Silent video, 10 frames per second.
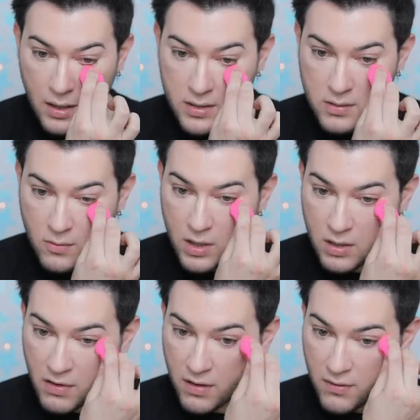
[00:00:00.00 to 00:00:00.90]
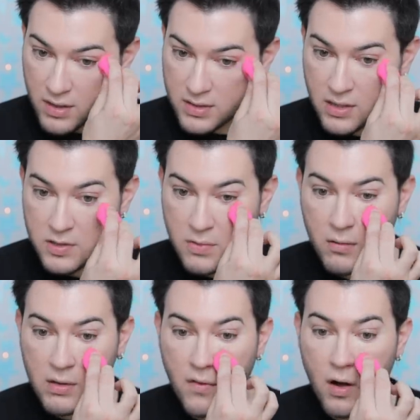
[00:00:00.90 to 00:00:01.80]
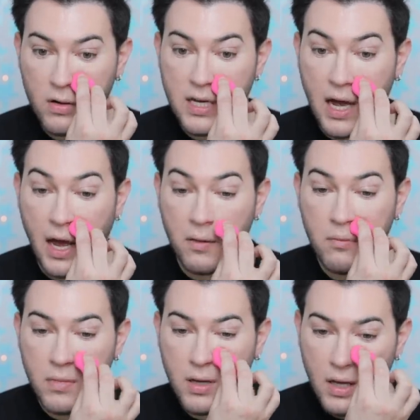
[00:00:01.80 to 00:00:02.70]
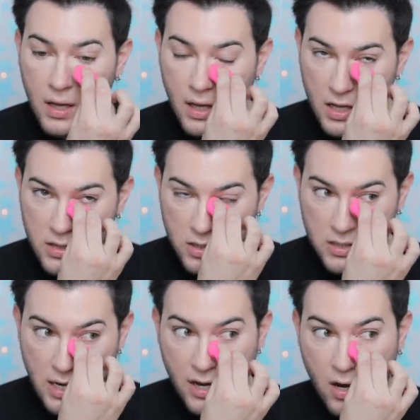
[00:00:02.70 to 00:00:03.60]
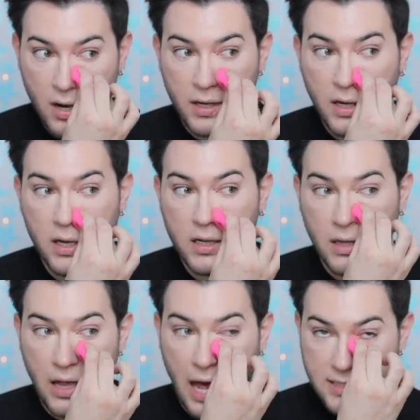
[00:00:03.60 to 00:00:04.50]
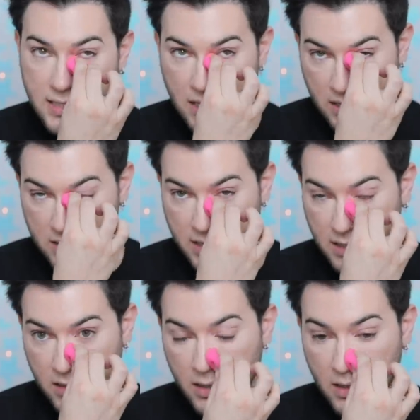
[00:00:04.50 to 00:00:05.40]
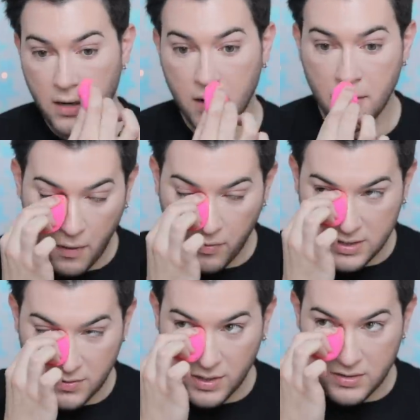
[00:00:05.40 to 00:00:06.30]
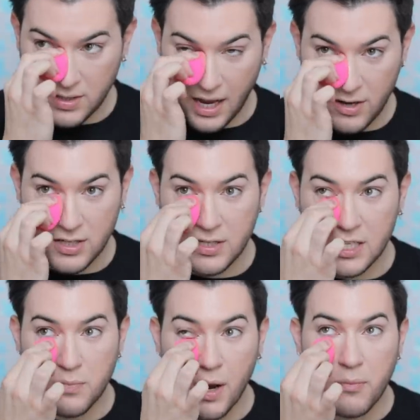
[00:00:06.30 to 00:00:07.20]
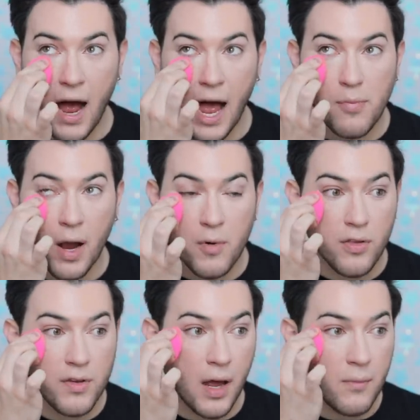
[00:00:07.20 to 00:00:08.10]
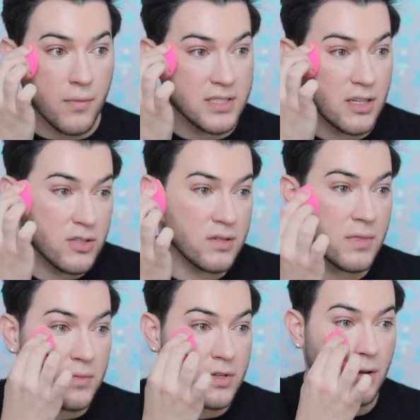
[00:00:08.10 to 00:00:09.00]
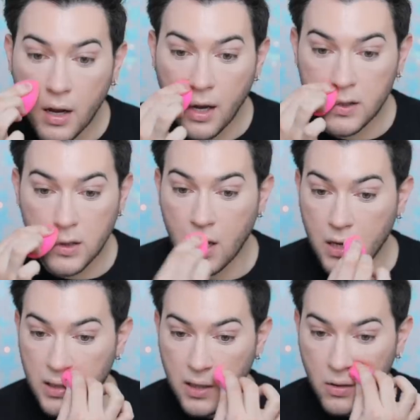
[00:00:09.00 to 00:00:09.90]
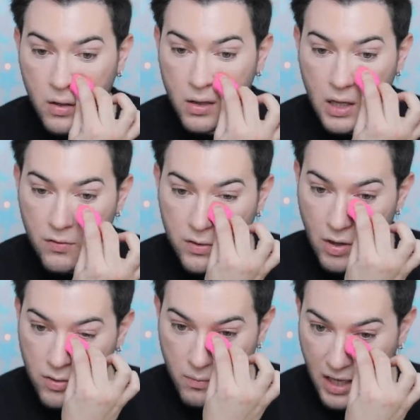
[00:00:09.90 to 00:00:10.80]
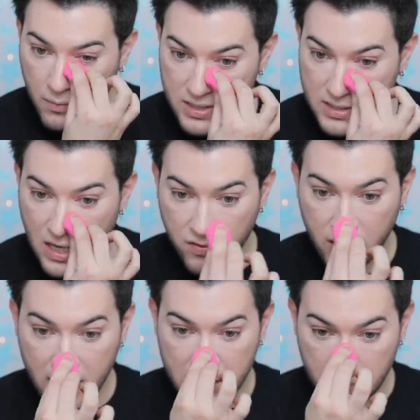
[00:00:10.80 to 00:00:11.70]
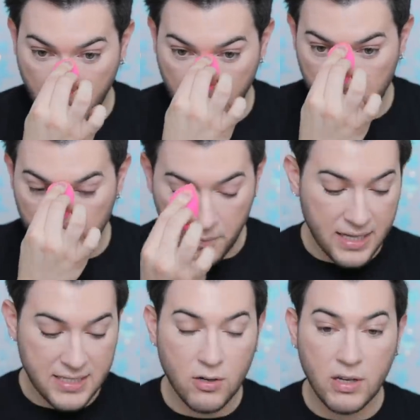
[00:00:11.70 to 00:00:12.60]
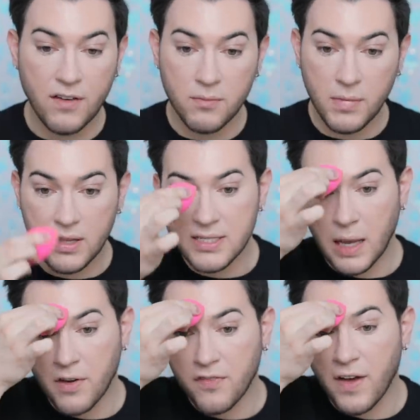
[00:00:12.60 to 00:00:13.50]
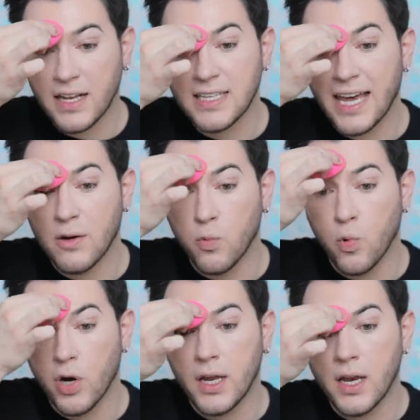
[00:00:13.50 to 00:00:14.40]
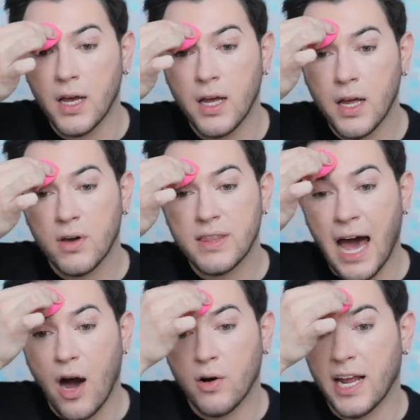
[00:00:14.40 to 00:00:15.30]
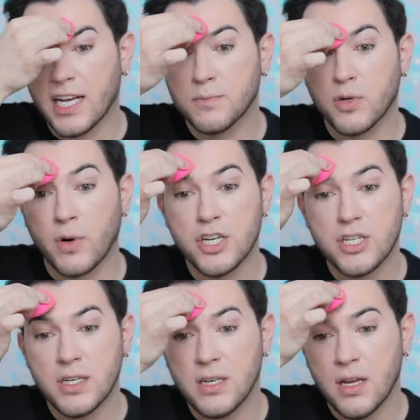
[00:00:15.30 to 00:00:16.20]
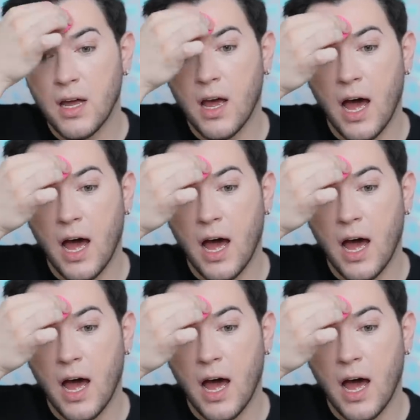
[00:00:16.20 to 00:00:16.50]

It's one of my favorite concealers probably of all time. It's such an iconic, classic concealer. Have you guys ever used it? I used to use it as my eye primer all the time. Still do sometimes. Okay guys, so luckily, even though the makeup is definitely expired, it's still giving me the same effects that it would without an expiration.